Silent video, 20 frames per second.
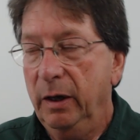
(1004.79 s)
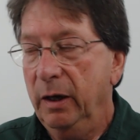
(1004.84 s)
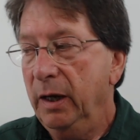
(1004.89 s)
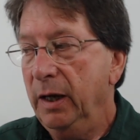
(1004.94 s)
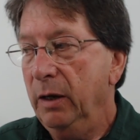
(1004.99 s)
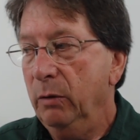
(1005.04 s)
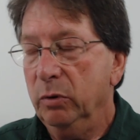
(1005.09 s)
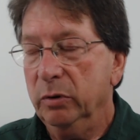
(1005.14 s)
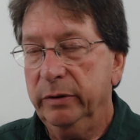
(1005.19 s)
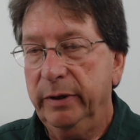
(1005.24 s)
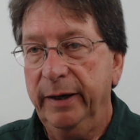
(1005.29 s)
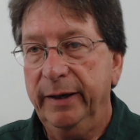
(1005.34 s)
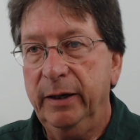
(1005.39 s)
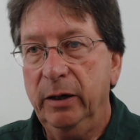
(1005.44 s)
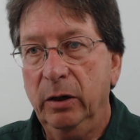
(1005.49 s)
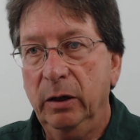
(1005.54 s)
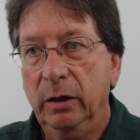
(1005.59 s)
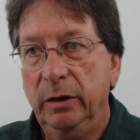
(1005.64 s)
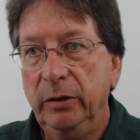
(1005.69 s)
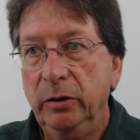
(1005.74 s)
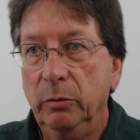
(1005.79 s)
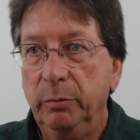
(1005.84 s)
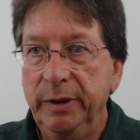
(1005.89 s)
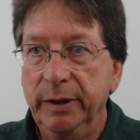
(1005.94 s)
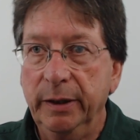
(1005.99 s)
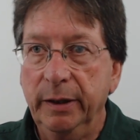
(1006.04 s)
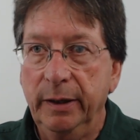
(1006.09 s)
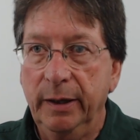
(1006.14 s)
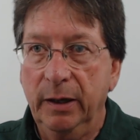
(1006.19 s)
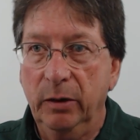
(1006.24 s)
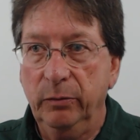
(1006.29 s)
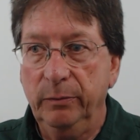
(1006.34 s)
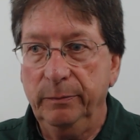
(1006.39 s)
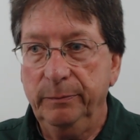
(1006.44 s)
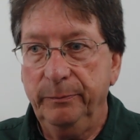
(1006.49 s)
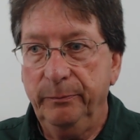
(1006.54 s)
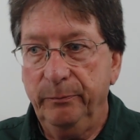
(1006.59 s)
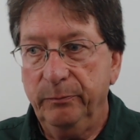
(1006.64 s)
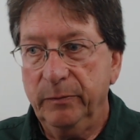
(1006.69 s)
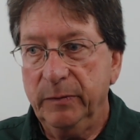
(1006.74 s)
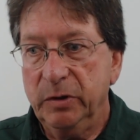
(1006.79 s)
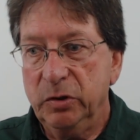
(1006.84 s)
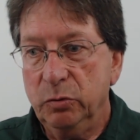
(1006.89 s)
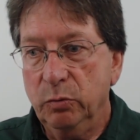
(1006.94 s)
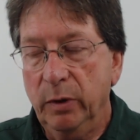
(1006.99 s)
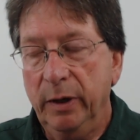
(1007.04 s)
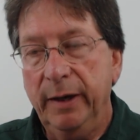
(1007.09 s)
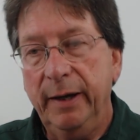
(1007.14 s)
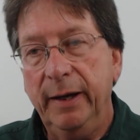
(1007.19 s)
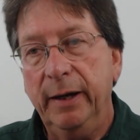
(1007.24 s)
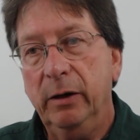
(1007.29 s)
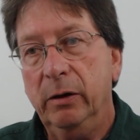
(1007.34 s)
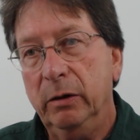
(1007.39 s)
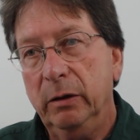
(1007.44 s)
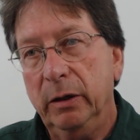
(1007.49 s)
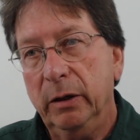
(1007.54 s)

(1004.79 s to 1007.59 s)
and we'll take care of you. You'll be in and out. She went and had